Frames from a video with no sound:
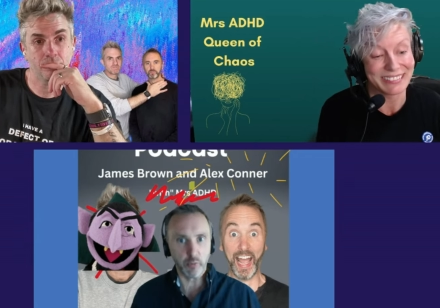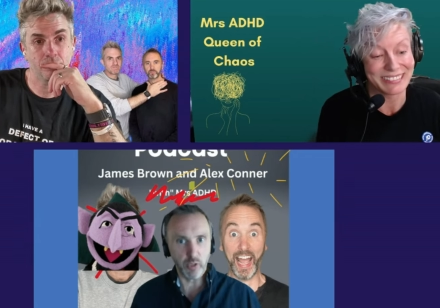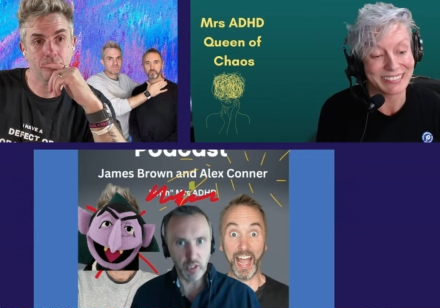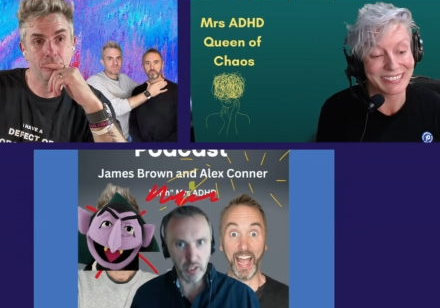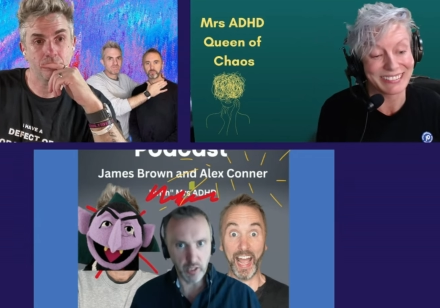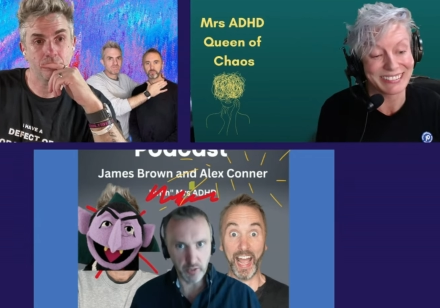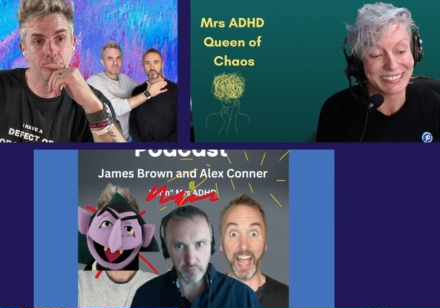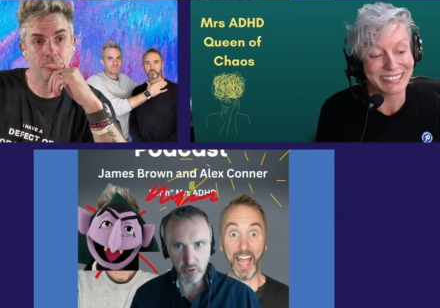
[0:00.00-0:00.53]
Speaker 1: because
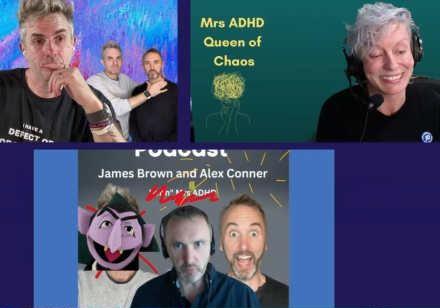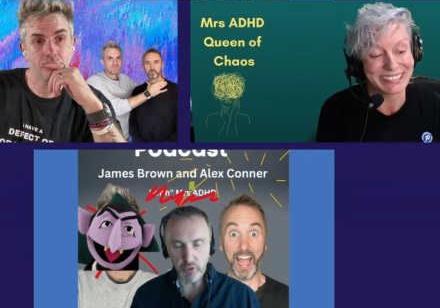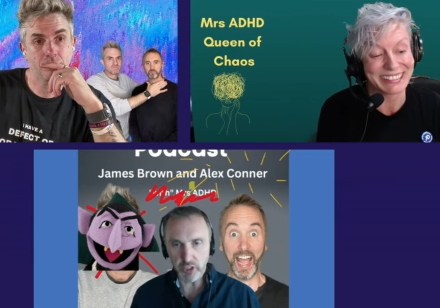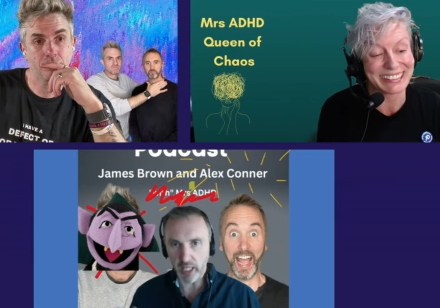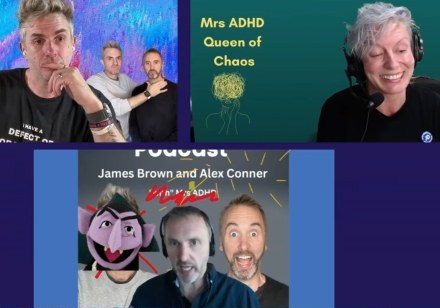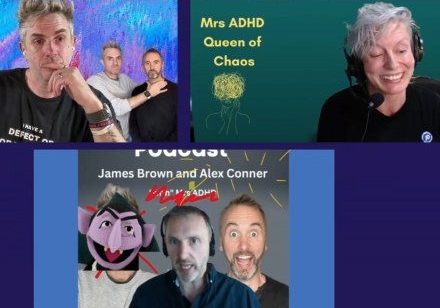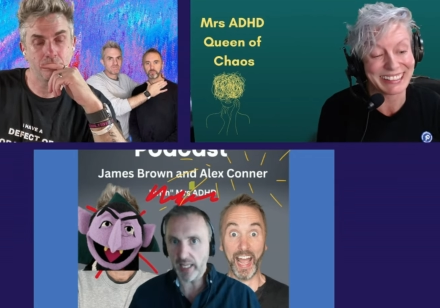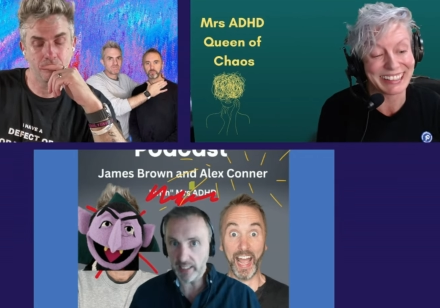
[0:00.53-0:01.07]
it will hurt them
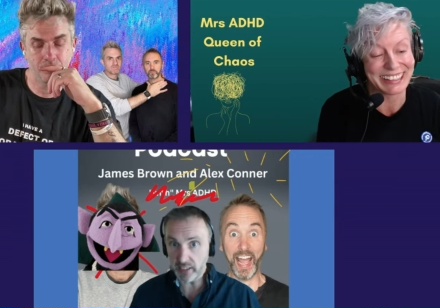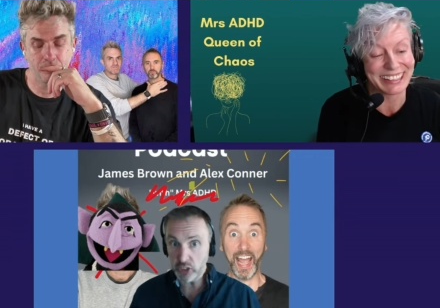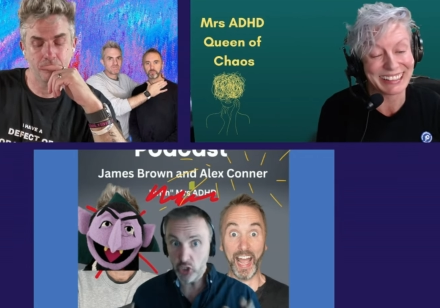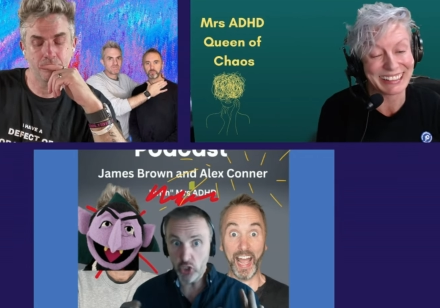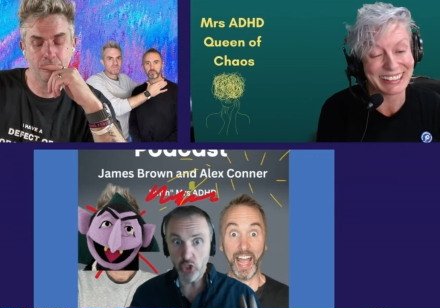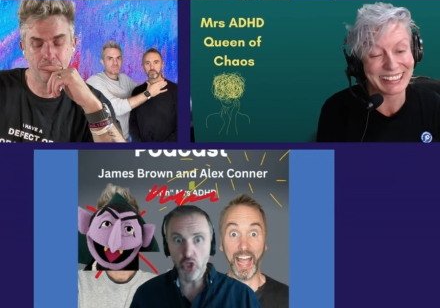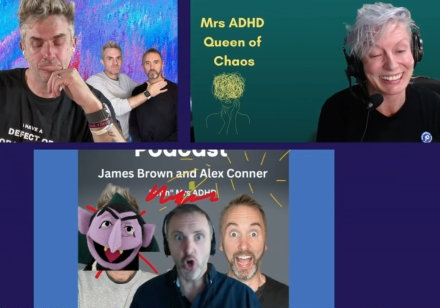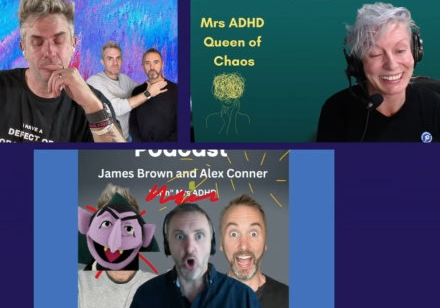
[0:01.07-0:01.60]
too much, that is
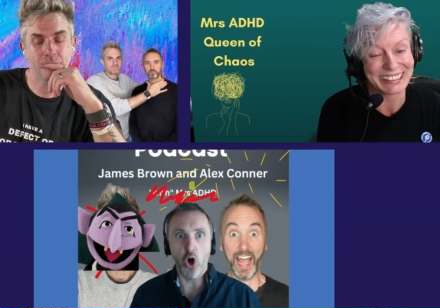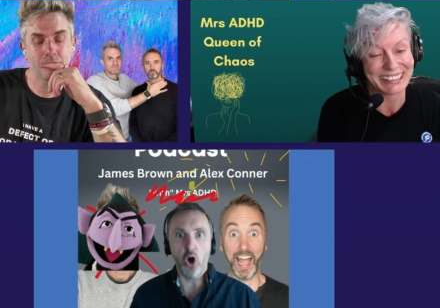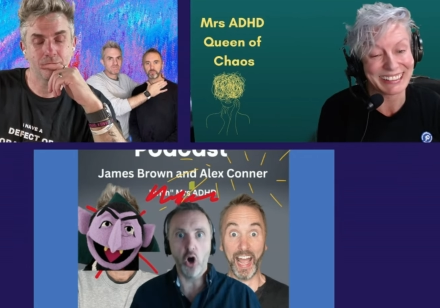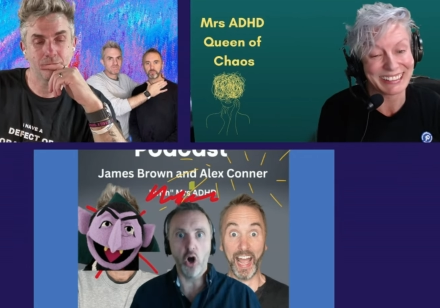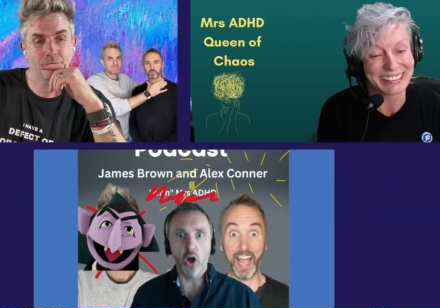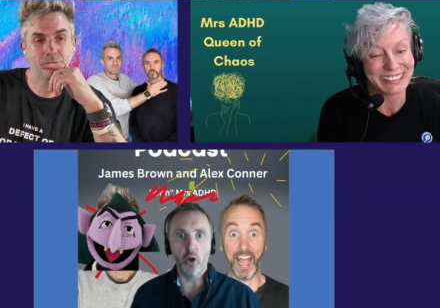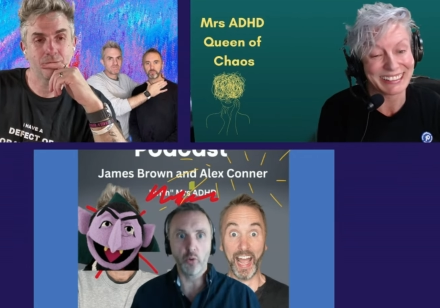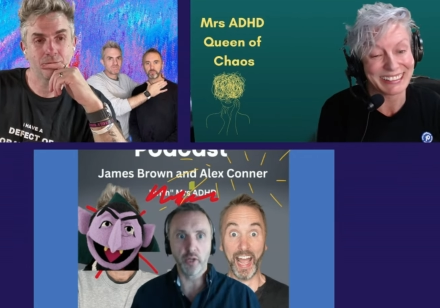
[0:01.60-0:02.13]
yeah.
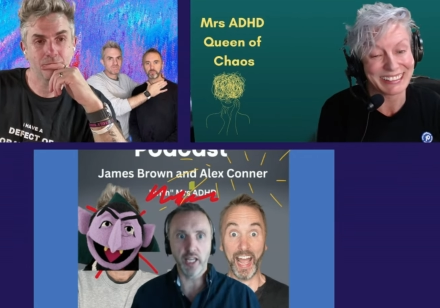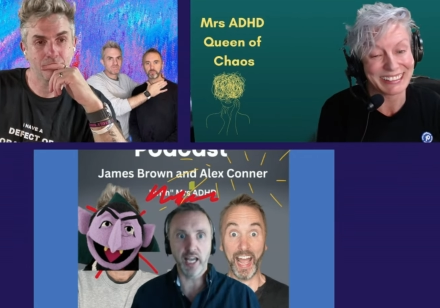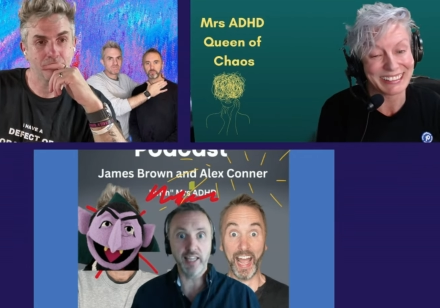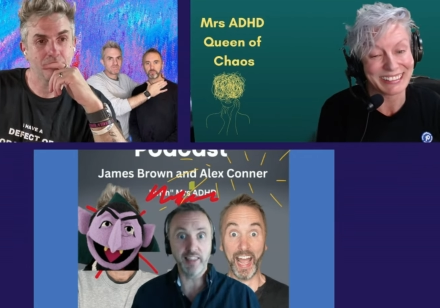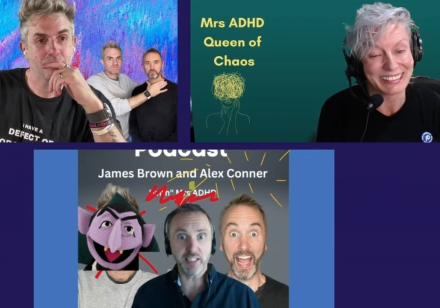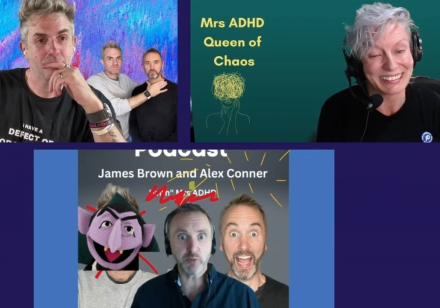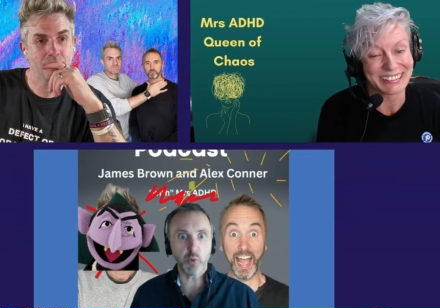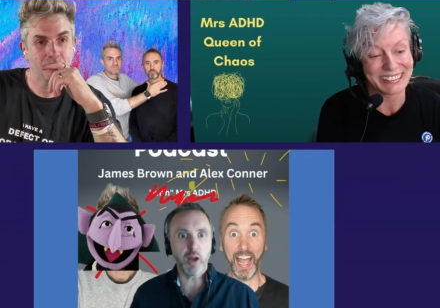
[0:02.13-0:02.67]
not
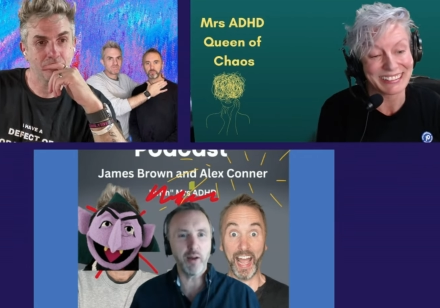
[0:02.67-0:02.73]
okay.